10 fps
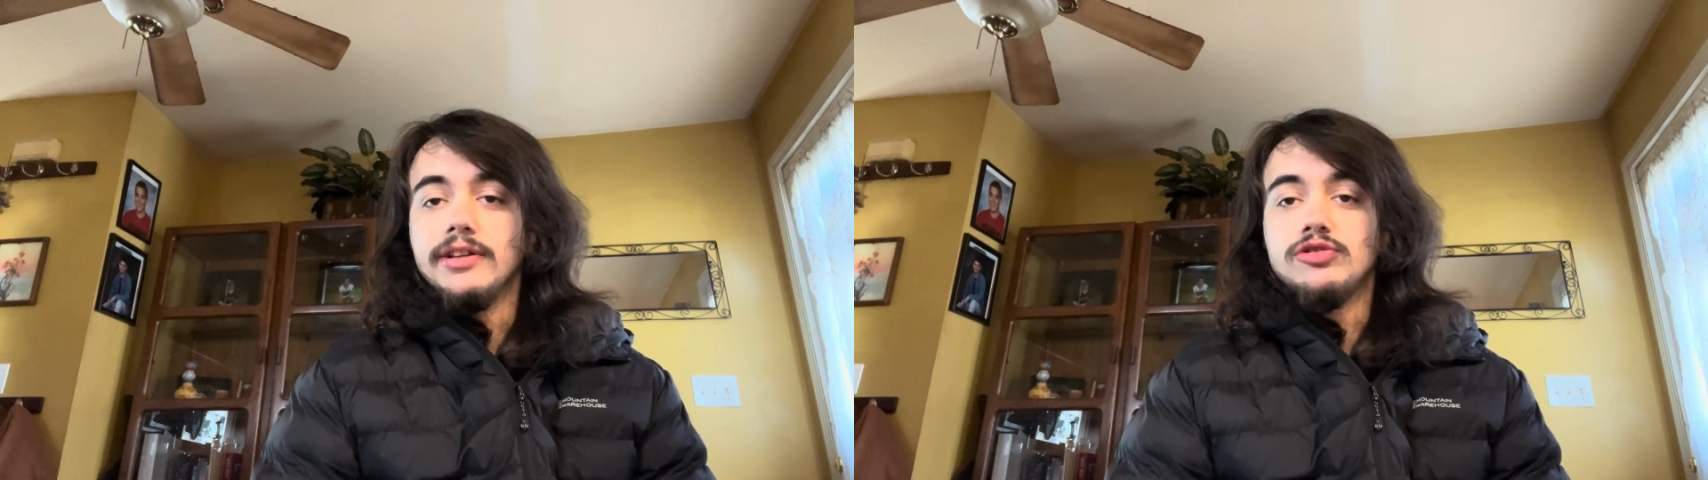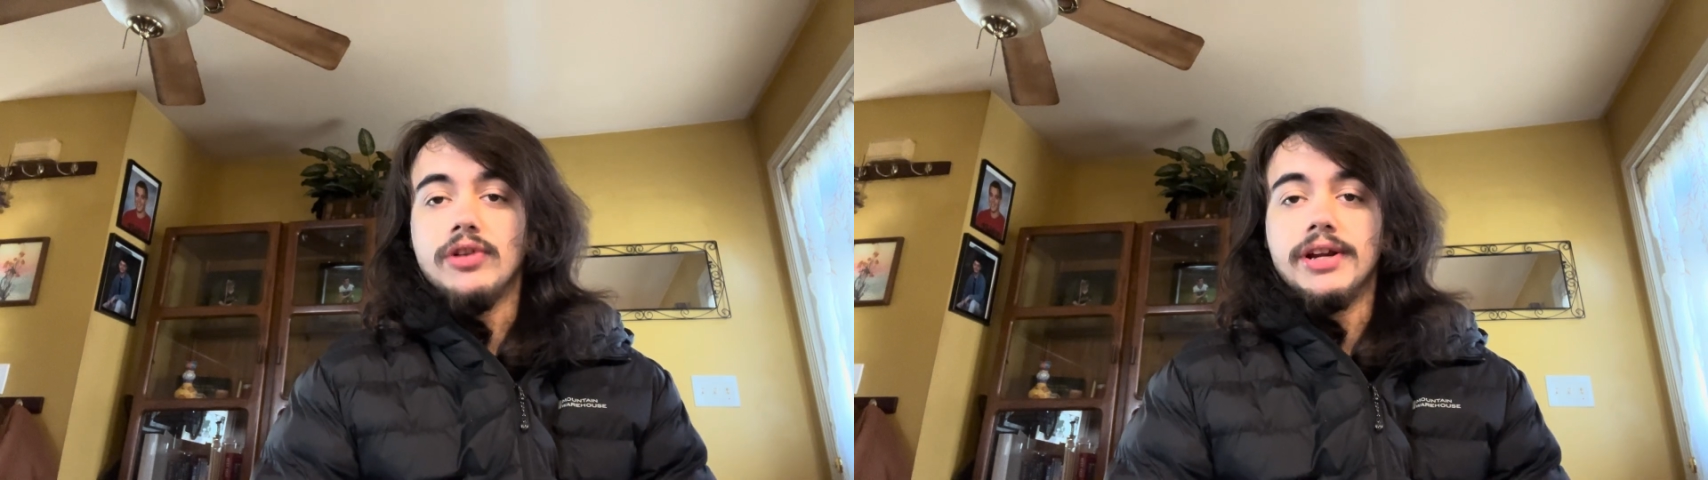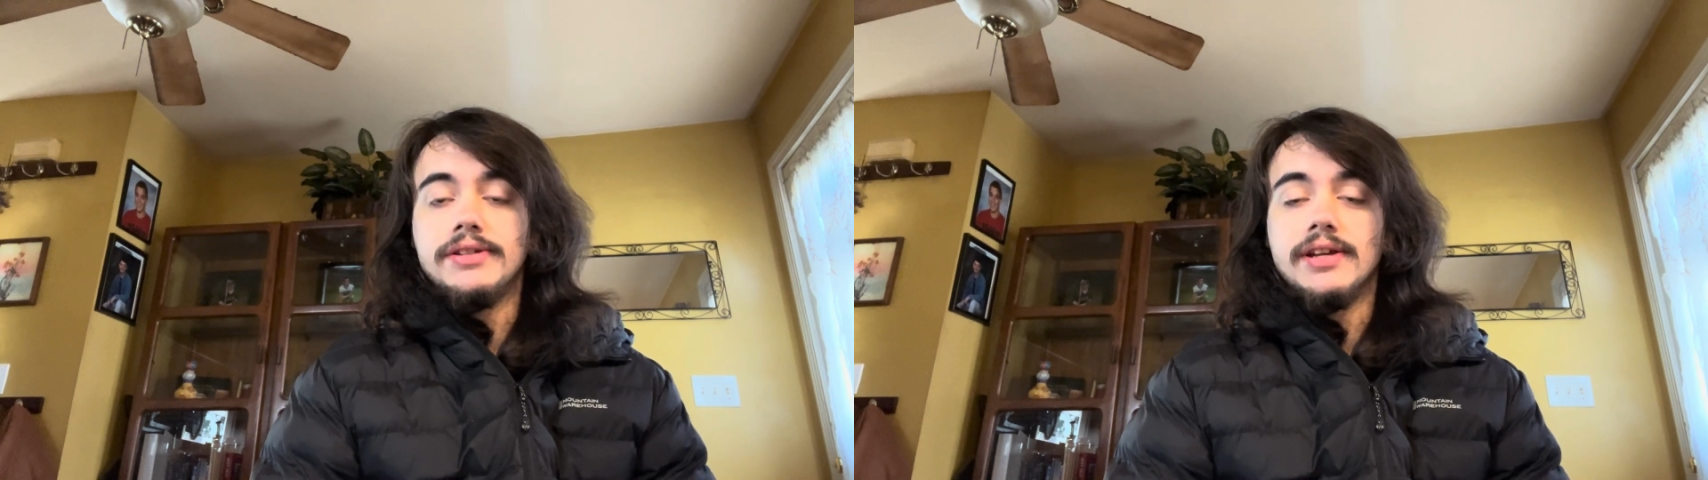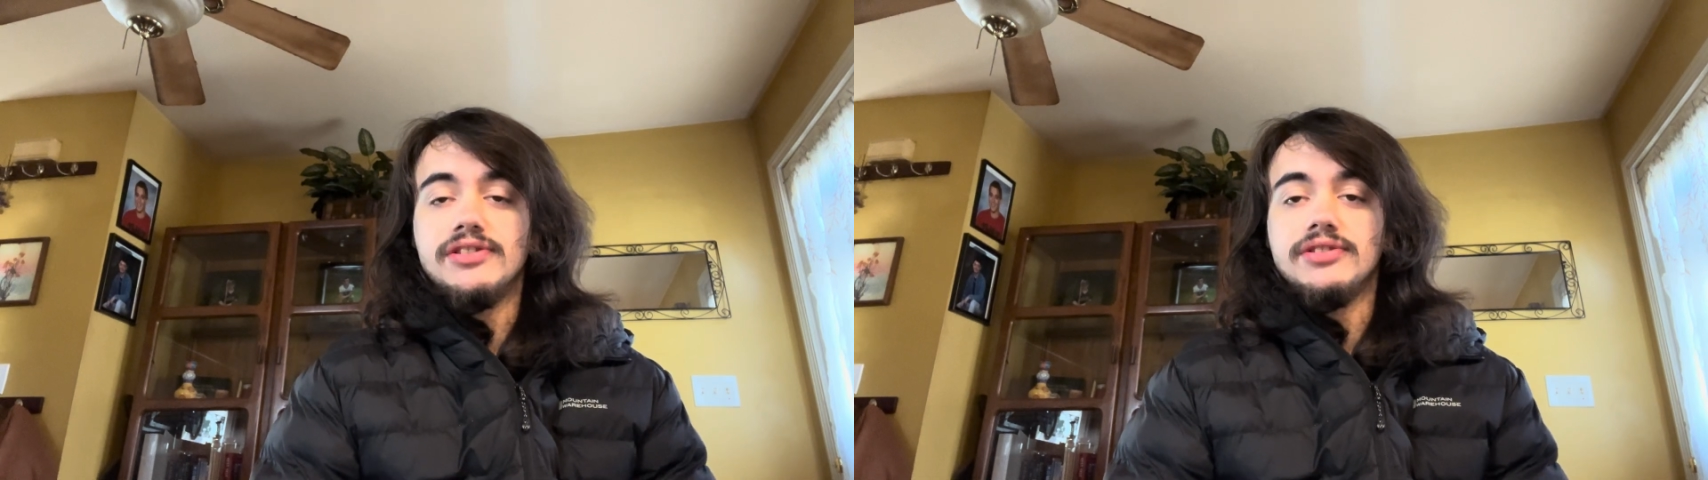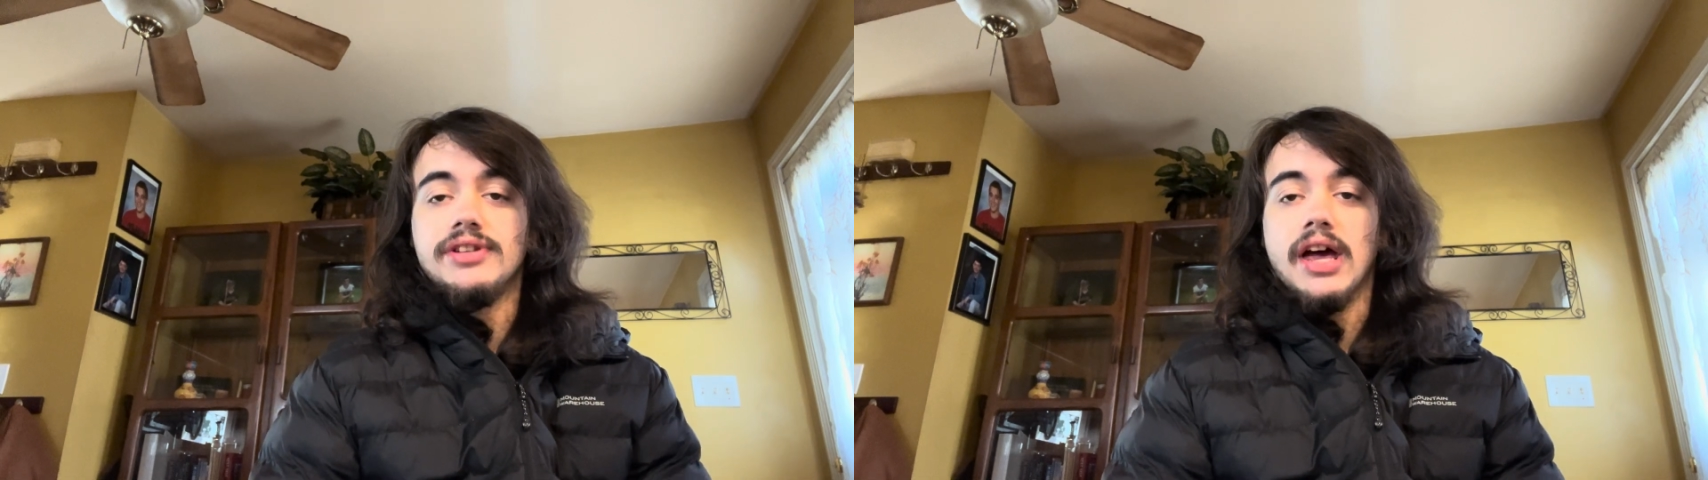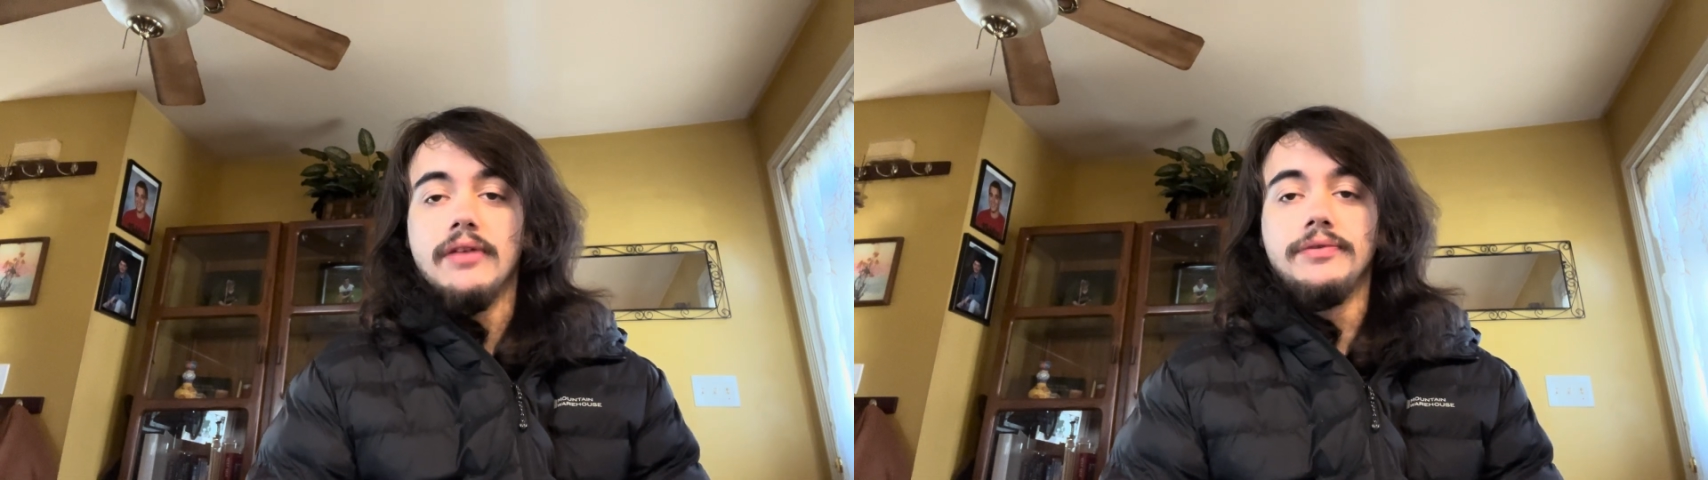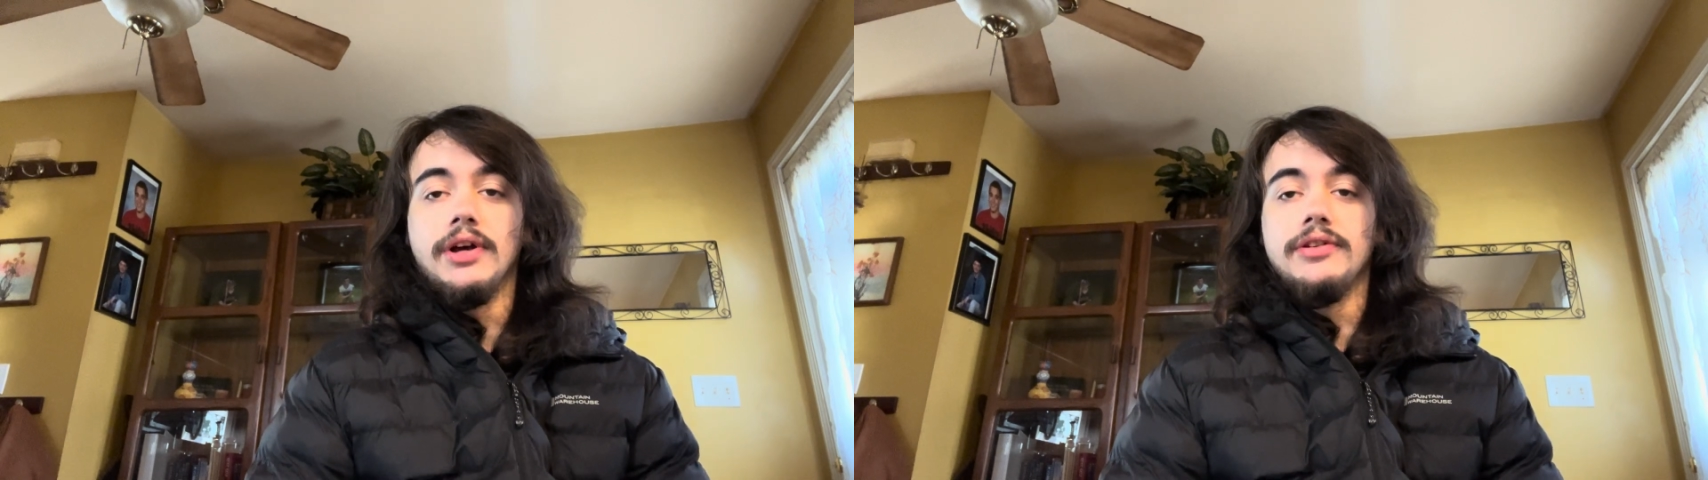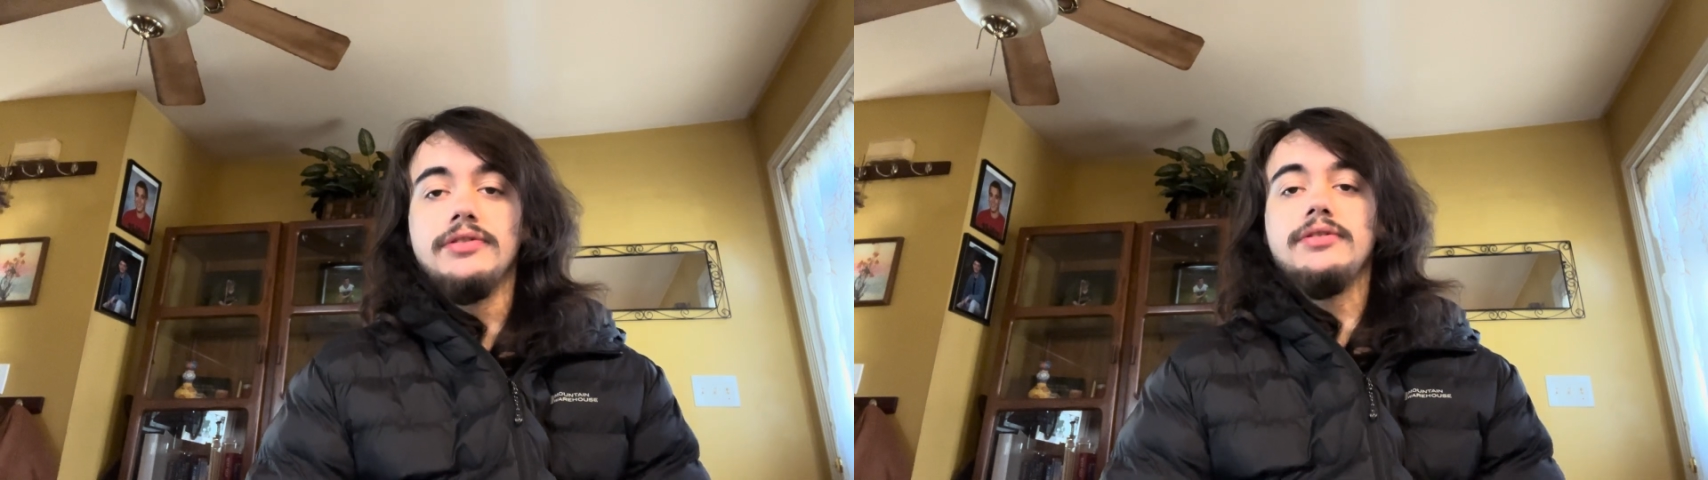training sessions that I've done,